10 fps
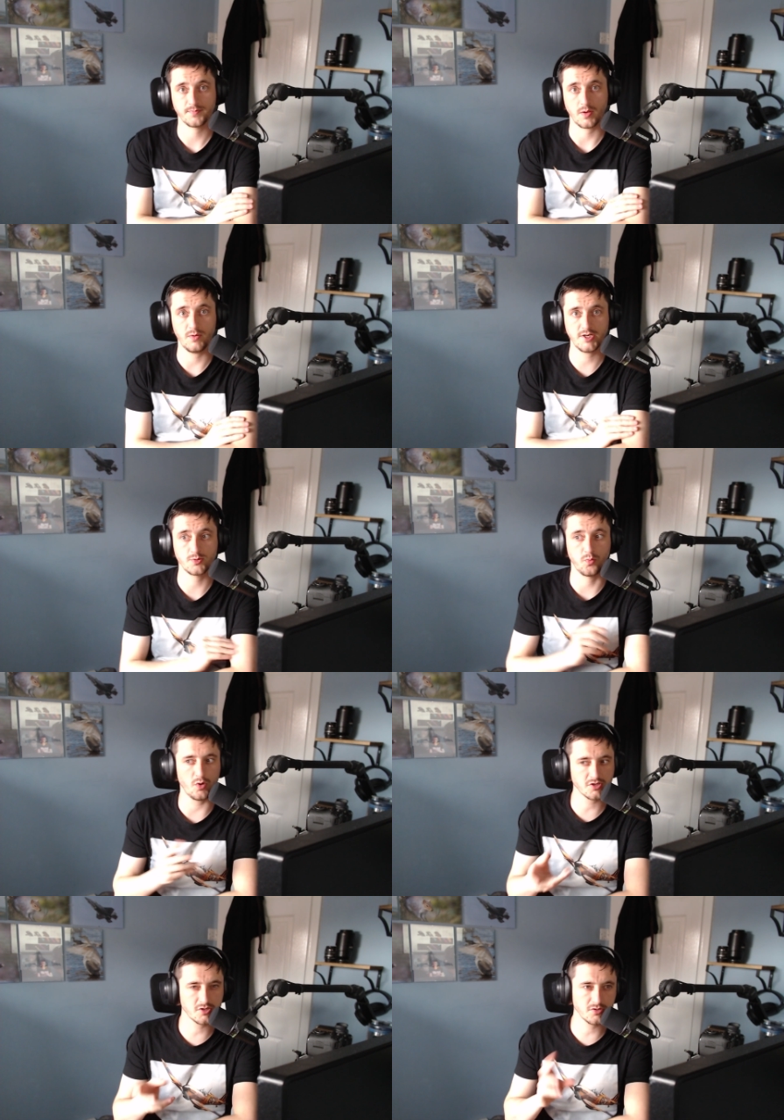which
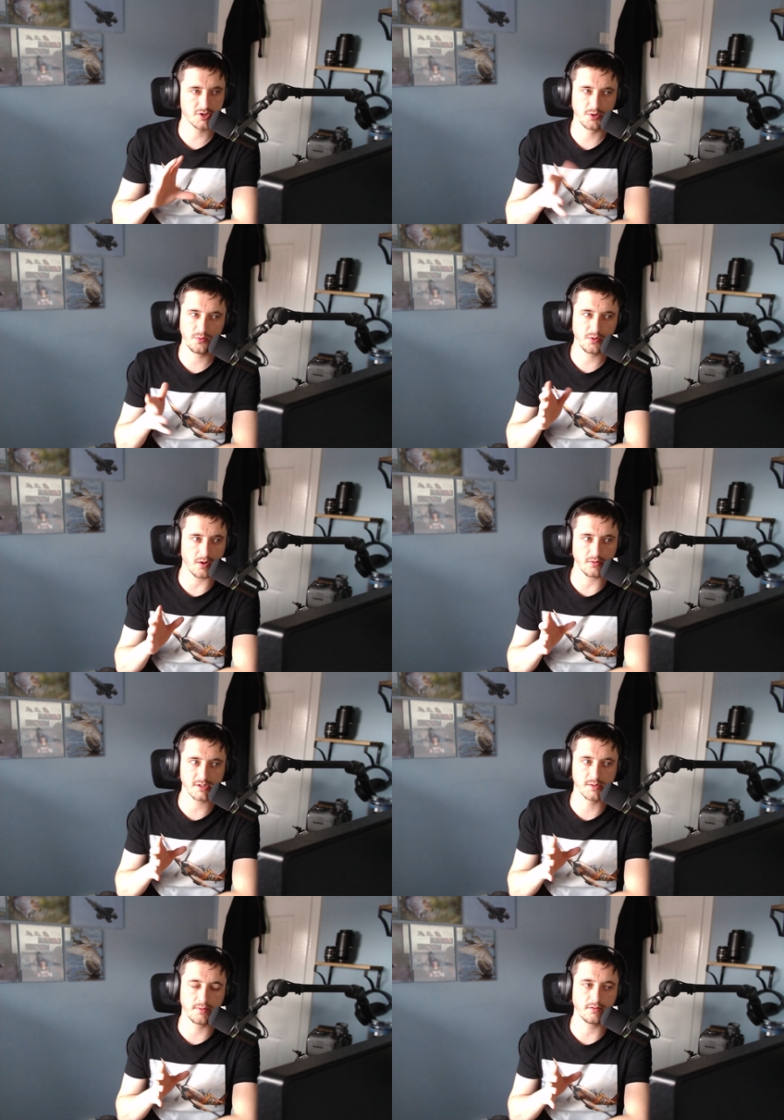wasn't too
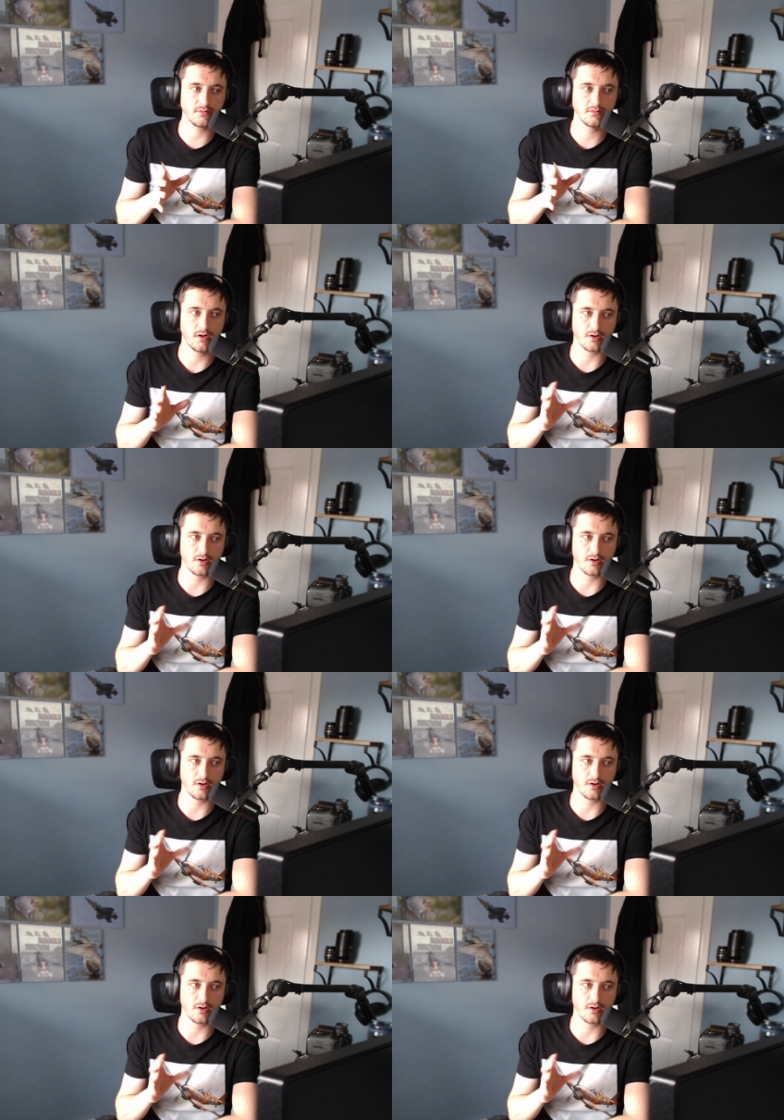noticeable